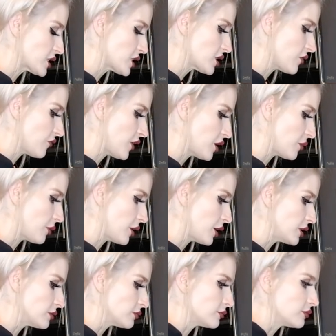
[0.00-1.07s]
is the fun
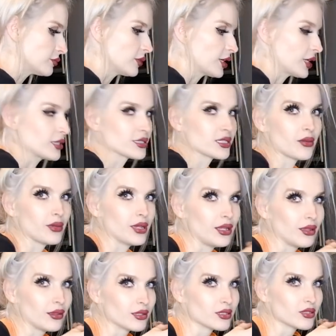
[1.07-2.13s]
part. I can't stop
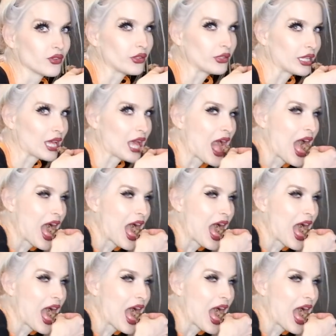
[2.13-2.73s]
eating this filling.